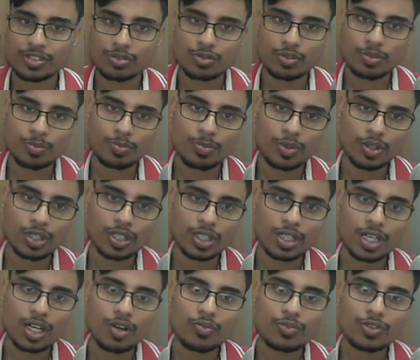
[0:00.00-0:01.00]
own pawn.
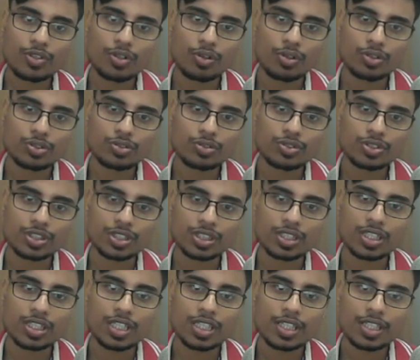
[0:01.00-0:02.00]
Now we also
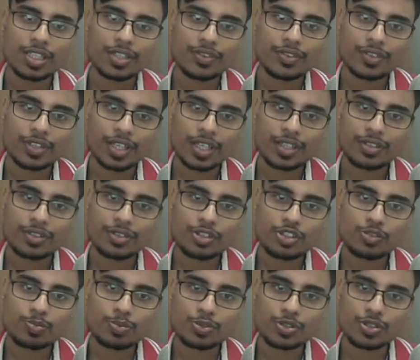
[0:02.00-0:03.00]
see that
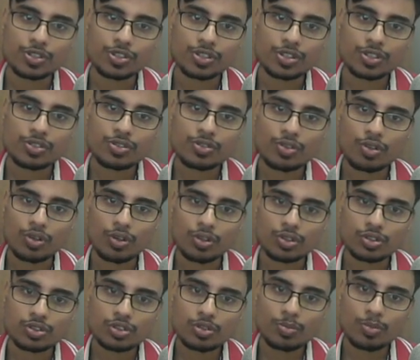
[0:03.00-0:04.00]
this position is
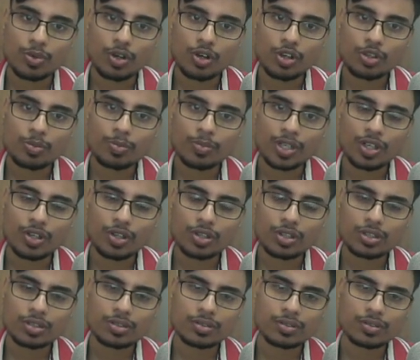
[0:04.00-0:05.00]
also blocked,
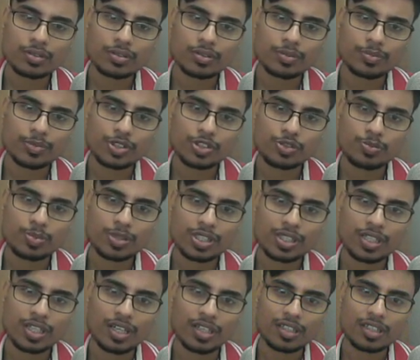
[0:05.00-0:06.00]
or is
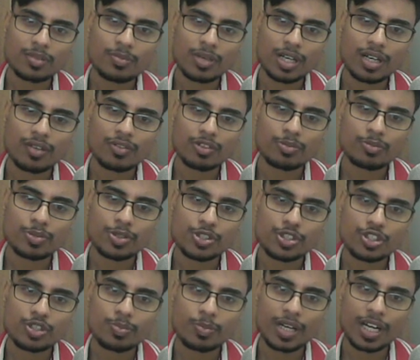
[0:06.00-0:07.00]
being guarded by our
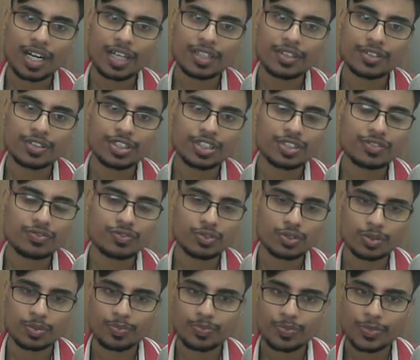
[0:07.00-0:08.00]
bishop at
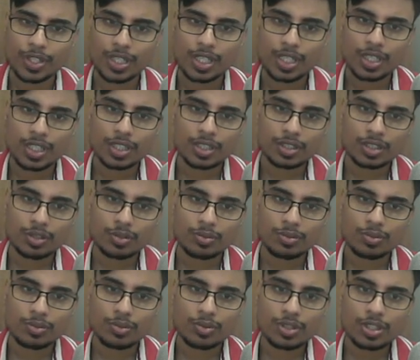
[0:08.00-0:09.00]
d4.
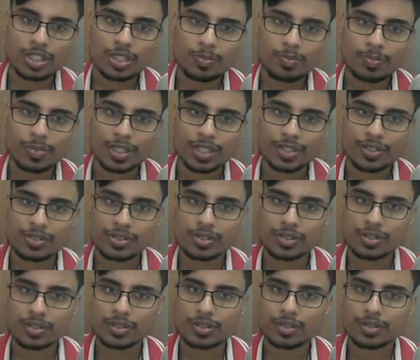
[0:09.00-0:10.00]
Now only place
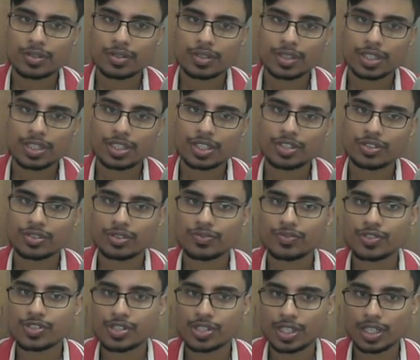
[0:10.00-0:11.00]
in case
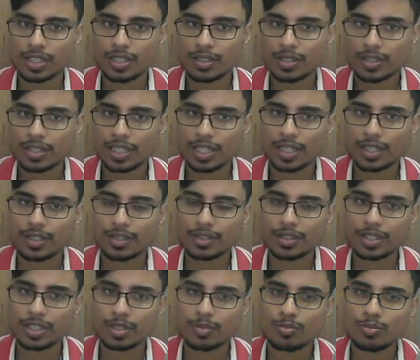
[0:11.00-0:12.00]
of a check can
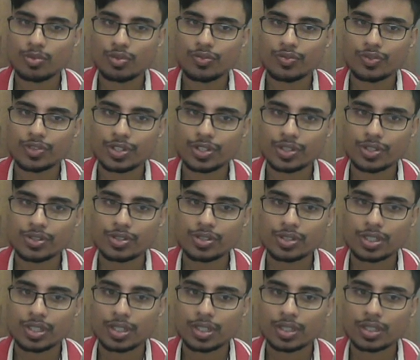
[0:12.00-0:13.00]
king move is
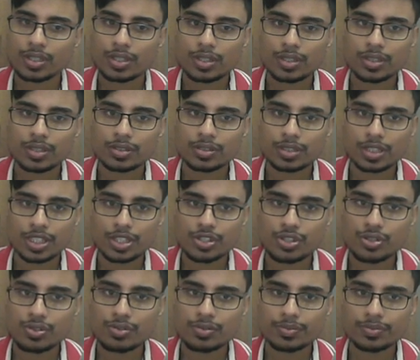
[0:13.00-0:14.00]

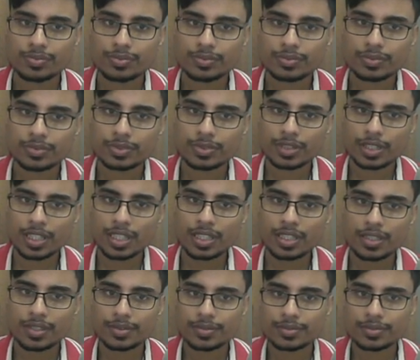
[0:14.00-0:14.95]
h2, correct?